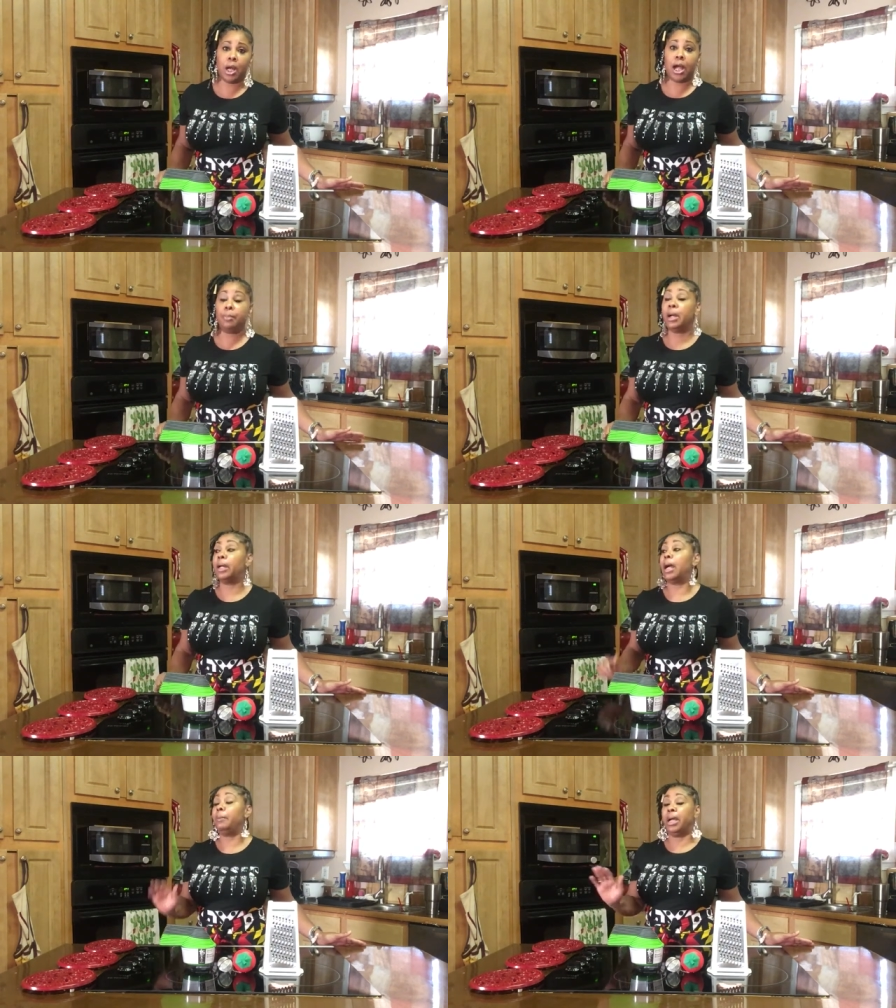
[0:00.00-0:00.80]
I might
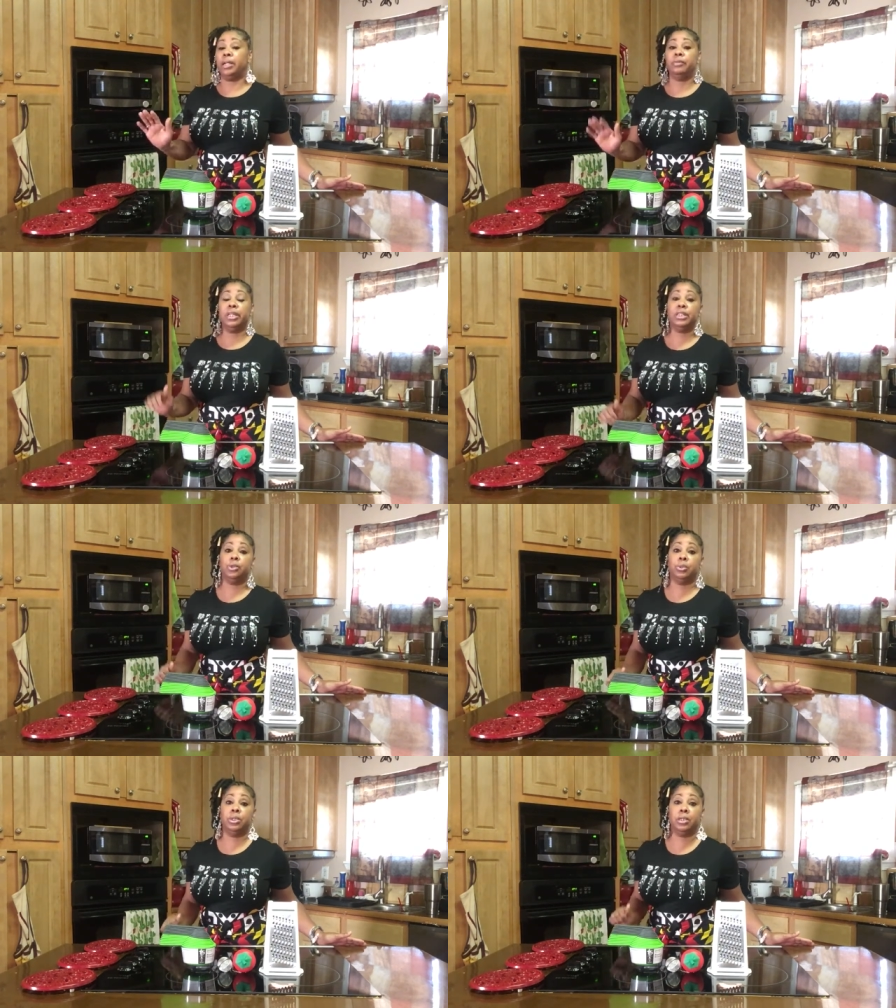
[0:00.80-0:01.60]
I might even get
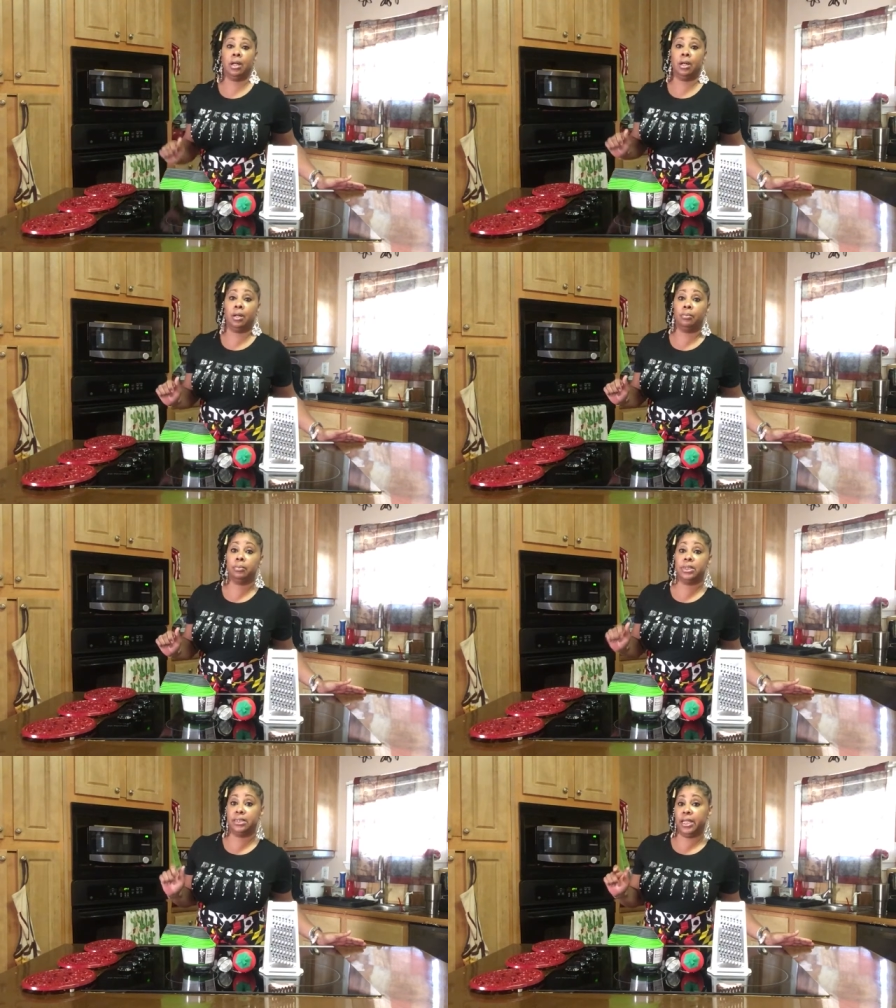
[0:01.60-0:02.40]
to it um
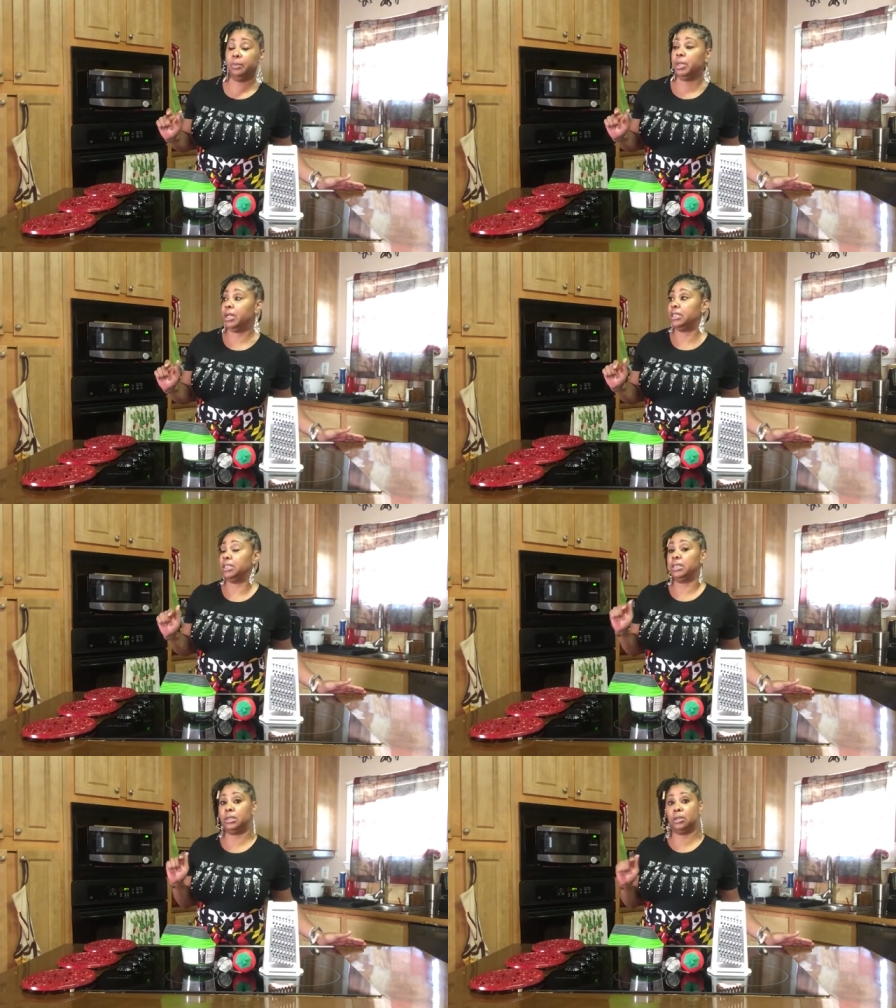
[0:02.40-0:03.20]
today because
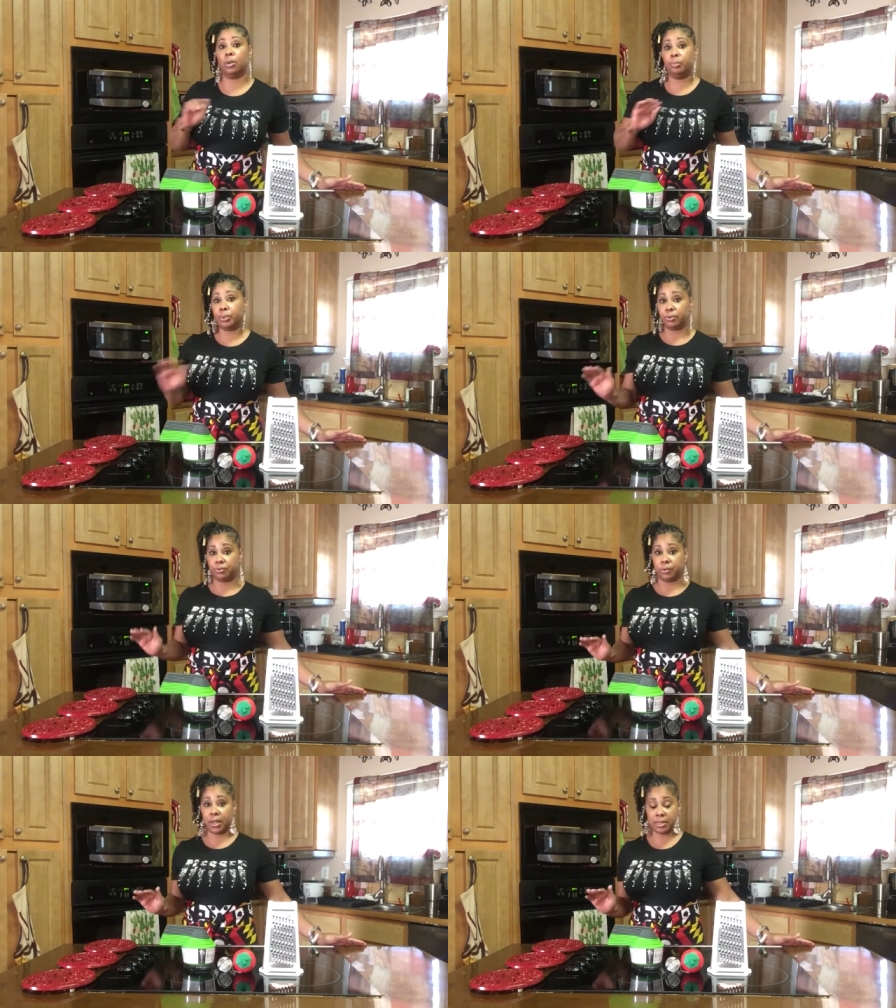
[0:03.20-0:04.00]
it's so
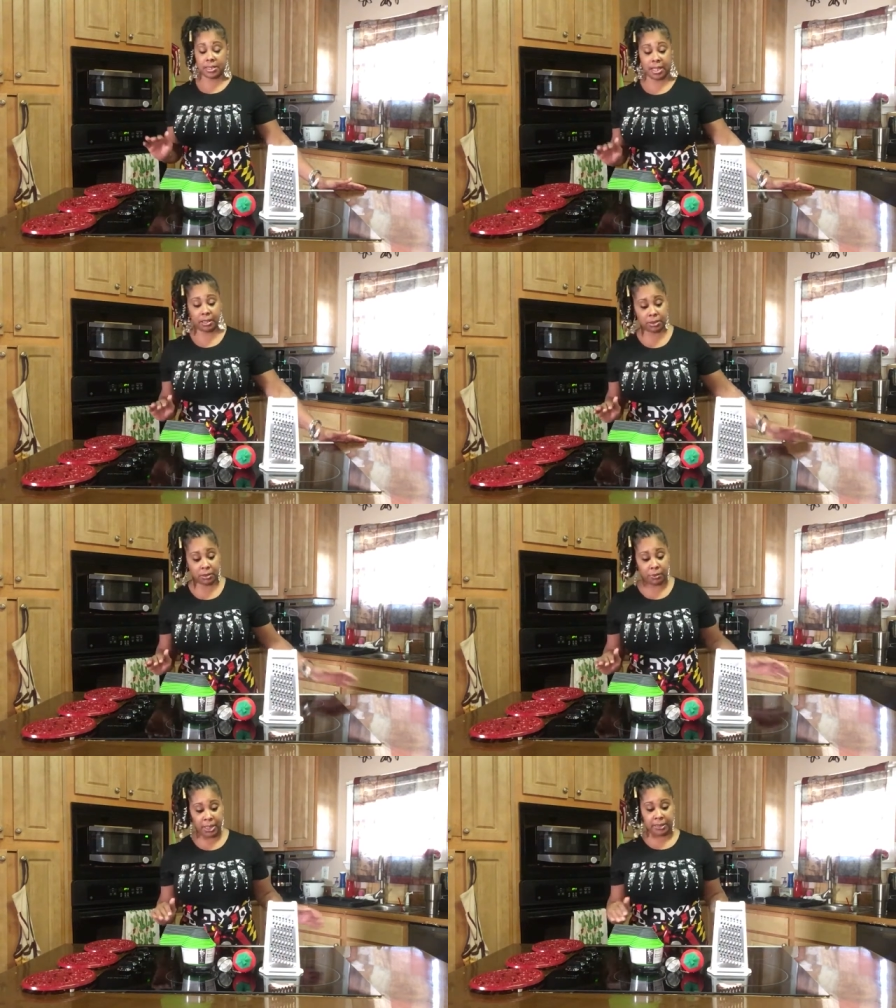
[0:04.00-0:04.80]
beautiful outside. It's so
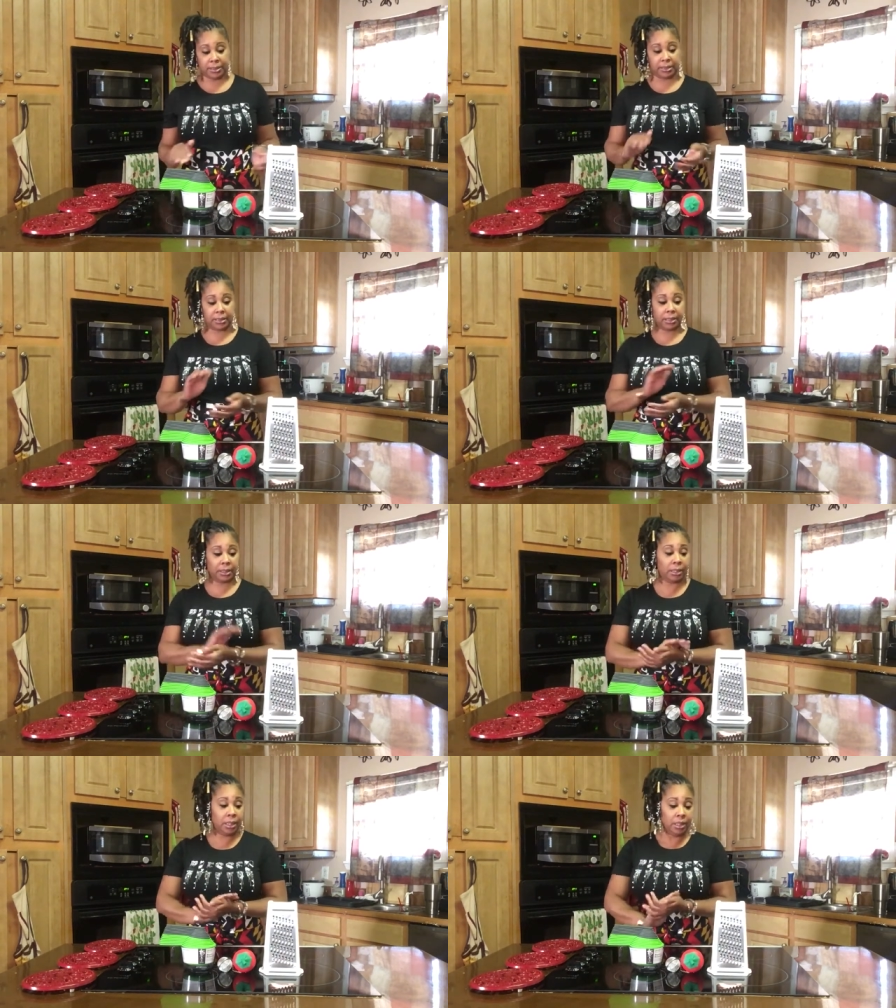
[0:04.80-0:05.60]
nice and
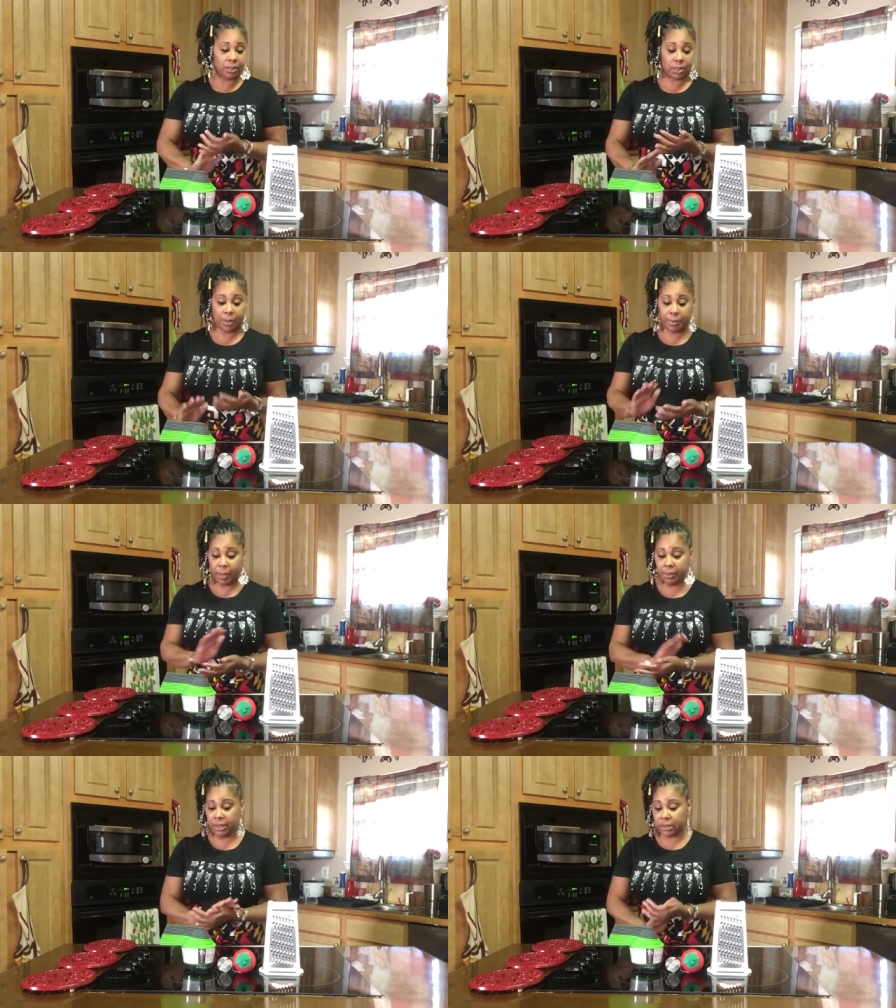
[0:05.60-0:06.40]
sunny. So I'll
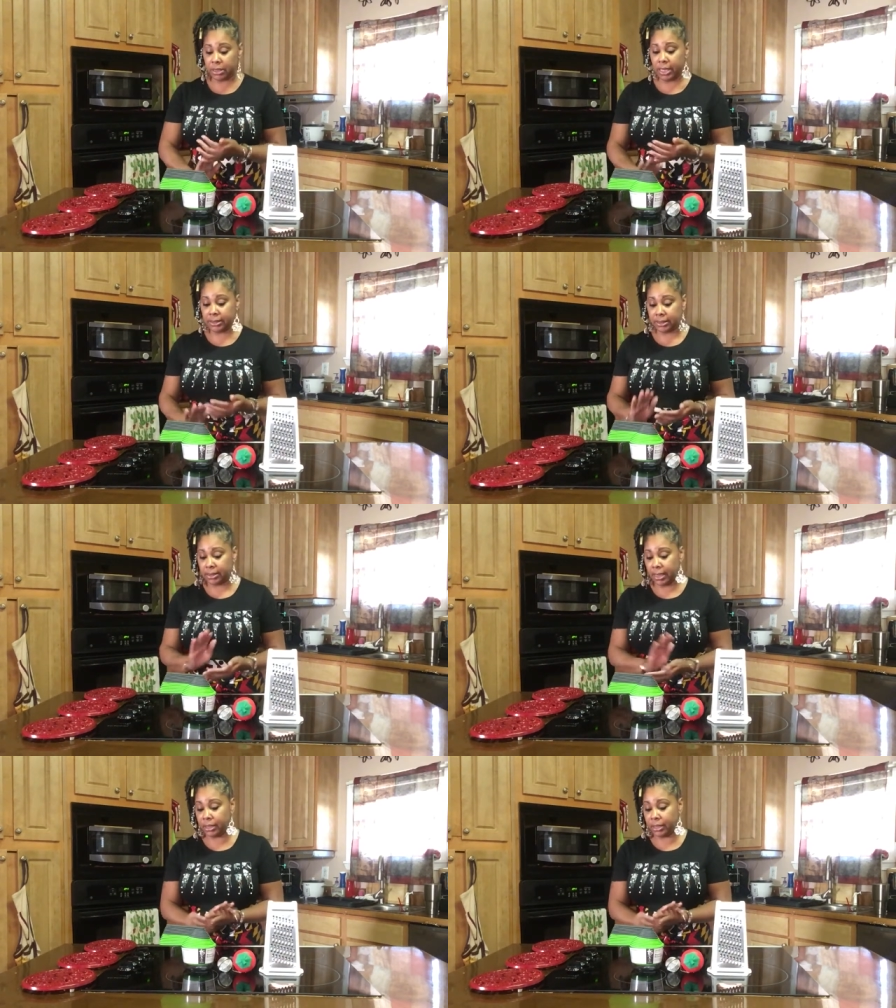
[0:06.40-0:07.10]
probably get to that today